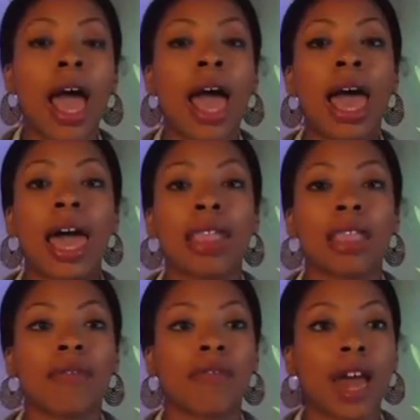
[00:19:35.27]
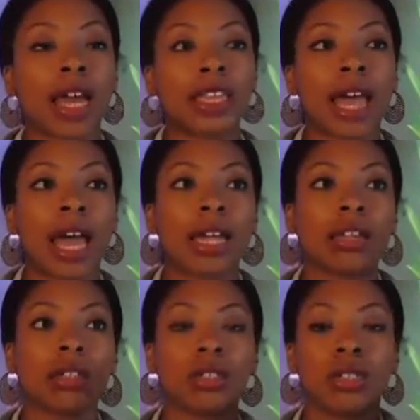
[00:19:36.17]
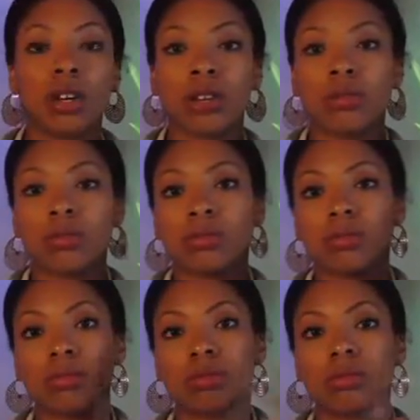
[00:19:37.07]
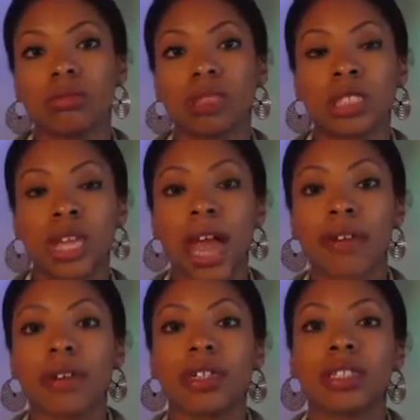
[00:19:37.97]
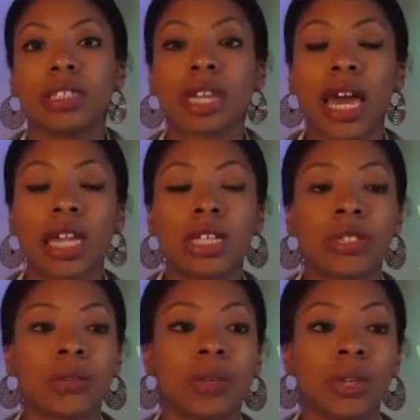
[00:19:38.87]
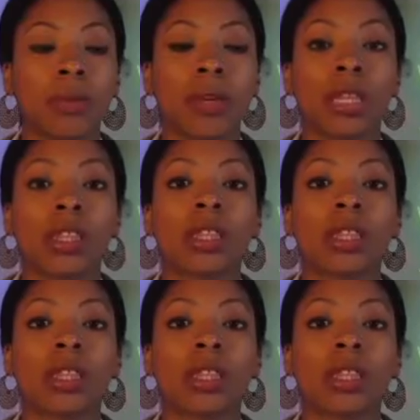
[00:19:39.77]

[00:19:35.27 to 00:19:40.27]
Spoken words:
And the fact that Ciara decided to be with